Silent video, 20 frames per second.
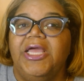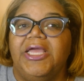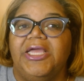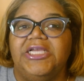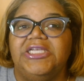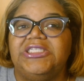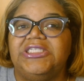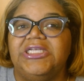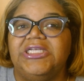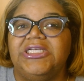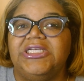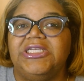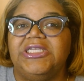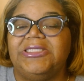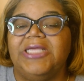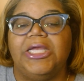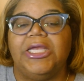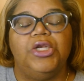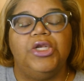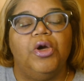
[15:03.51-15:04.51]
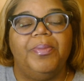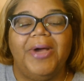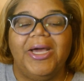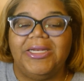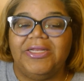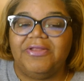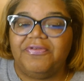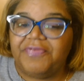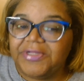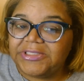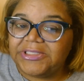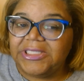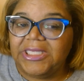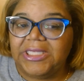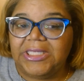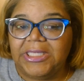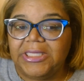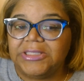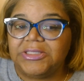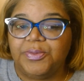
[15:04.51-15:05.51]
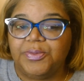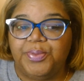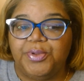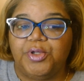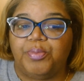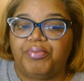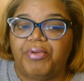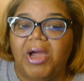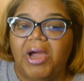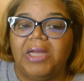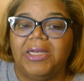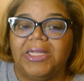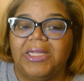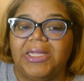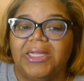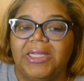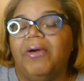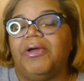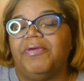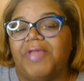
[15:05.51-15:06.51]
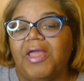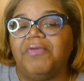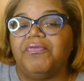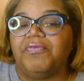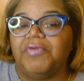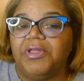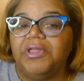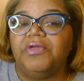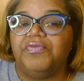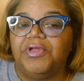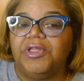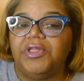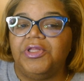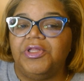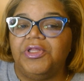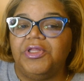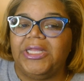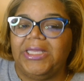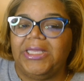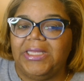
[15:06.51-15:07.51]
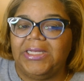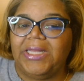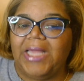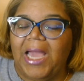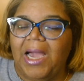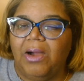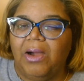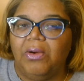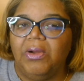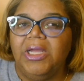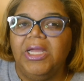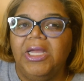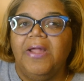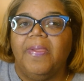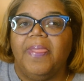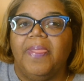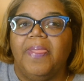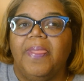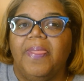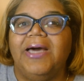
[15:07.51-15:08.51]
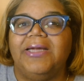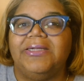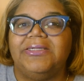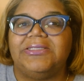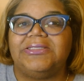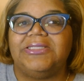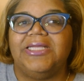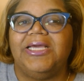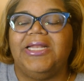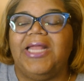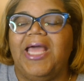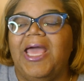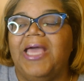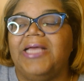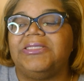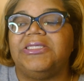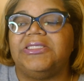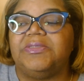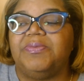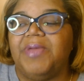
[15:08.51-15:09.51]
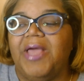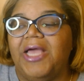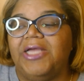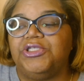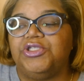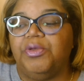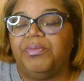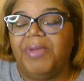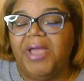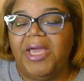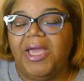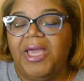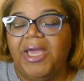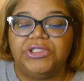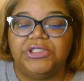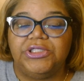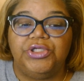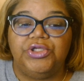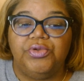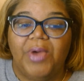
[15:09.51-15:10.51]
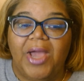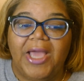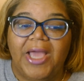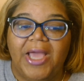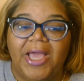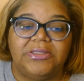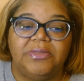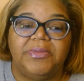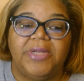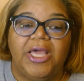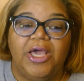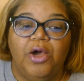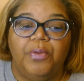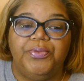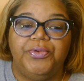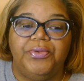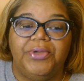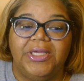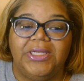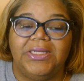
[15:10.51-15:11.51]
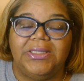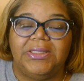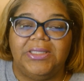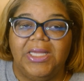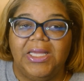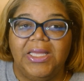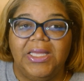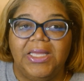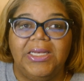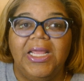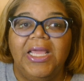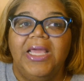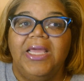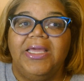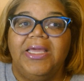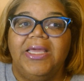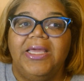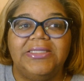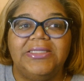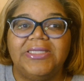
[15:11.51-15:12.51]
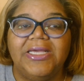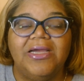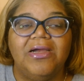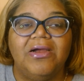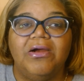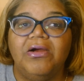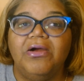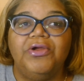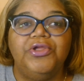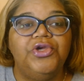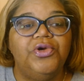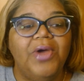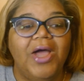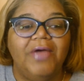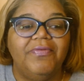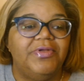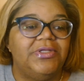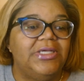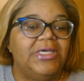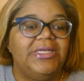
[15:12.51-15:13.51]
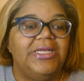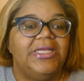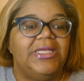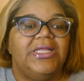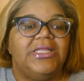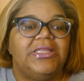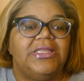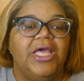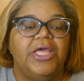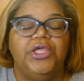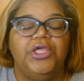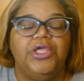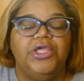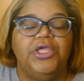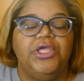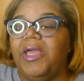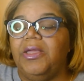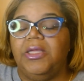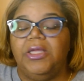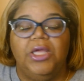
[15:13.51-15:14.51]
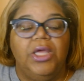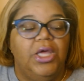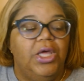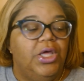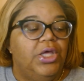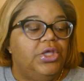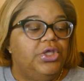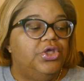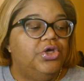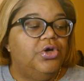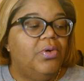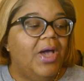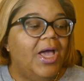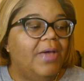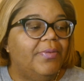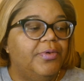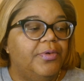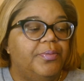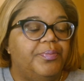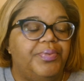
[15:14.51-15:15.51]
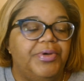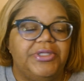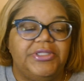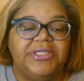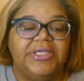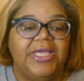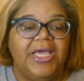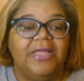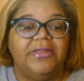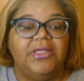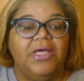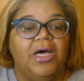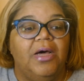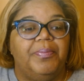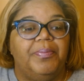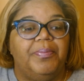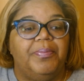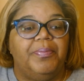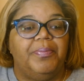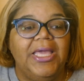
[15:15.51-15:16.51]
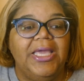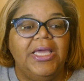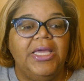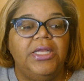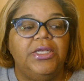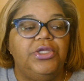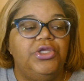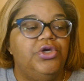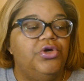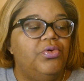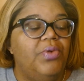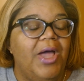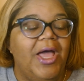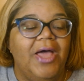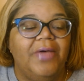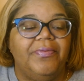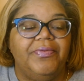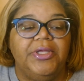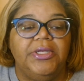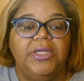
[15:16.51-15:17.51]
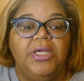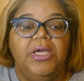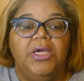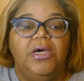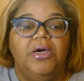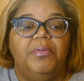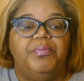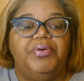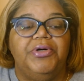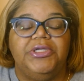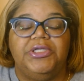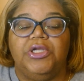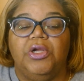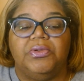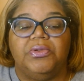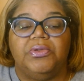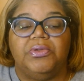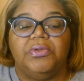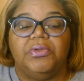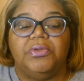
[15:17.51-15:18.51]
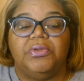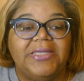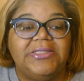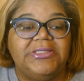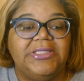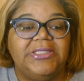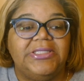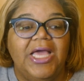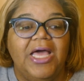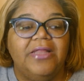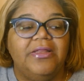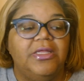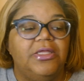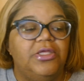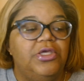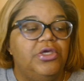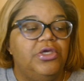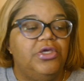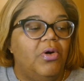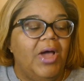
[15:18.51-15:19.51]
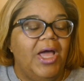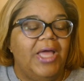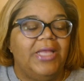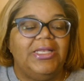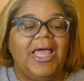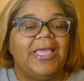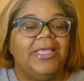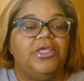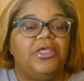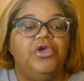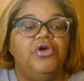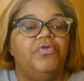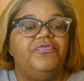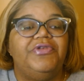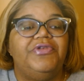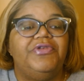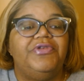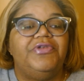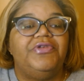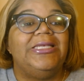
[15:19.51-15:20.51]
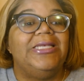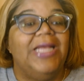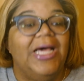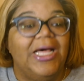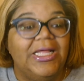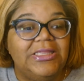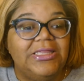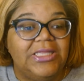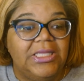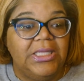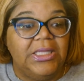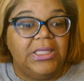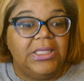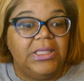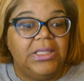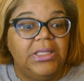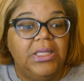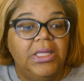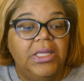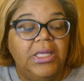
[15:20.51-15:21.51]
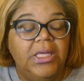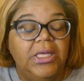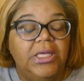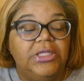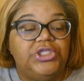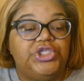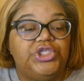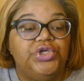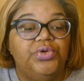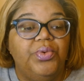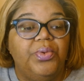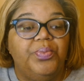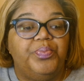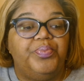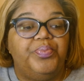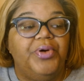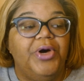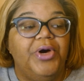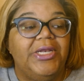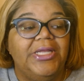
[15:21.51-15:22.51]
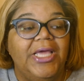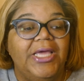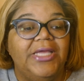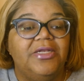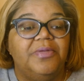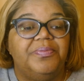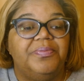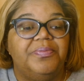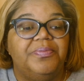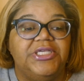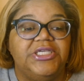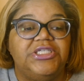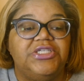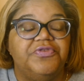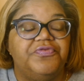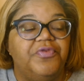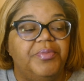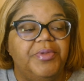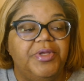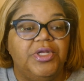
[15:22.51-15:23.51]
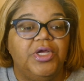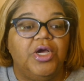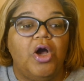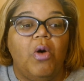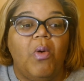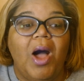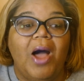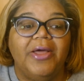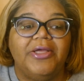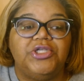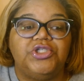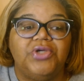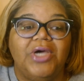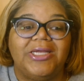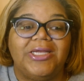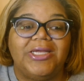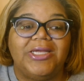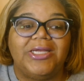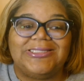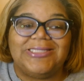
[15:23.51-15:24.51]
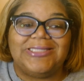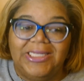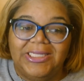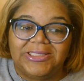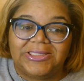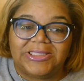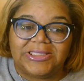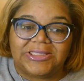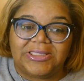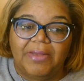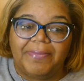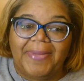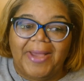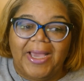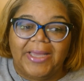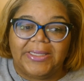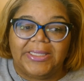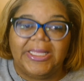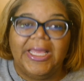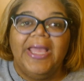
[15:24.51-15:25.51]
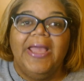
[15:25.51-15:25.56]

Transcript: It should not take nobody 15 years to put a product out if they really, really want to get it out. Now, I understand that as your manager, you asked him to help you get it done. He said, girl, you haven't done anything. You haven't put together a plan. You haven't put no specs together. You don't you've done nothing to put it in a position for me to go out and try to sell it to somebody.